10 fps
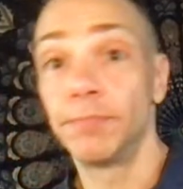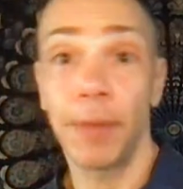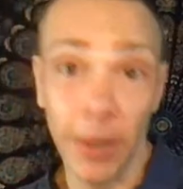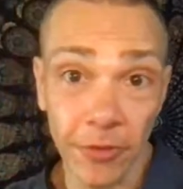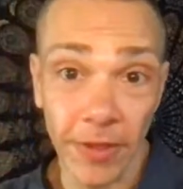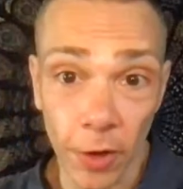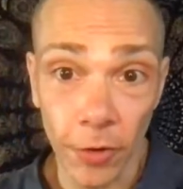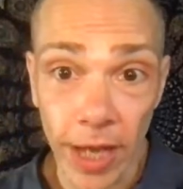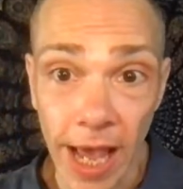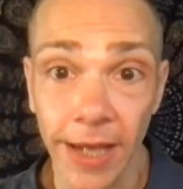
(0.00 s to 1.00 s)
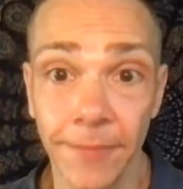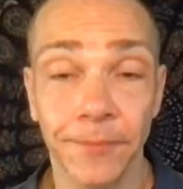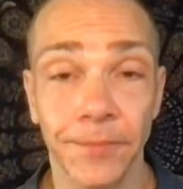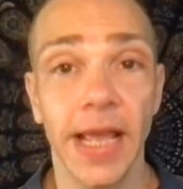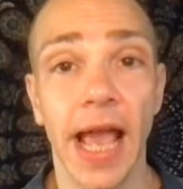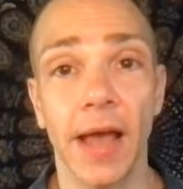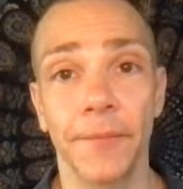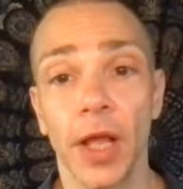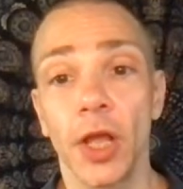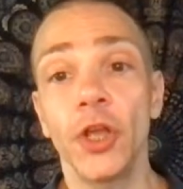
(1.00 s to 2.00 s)
Better than okay. Yeah,
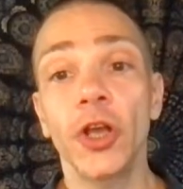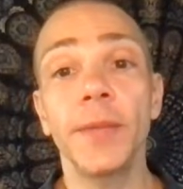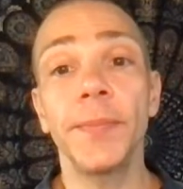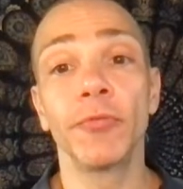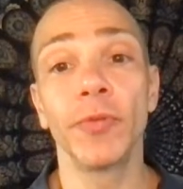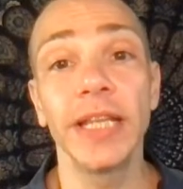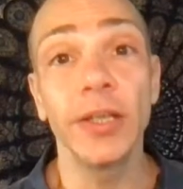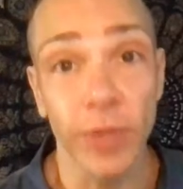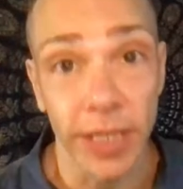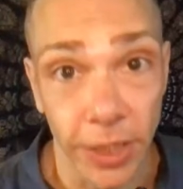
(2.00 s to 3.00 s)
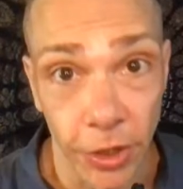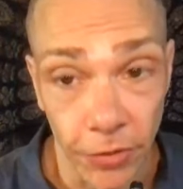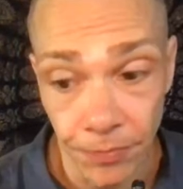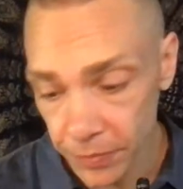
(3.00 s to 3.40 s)
you're going to be really, really good.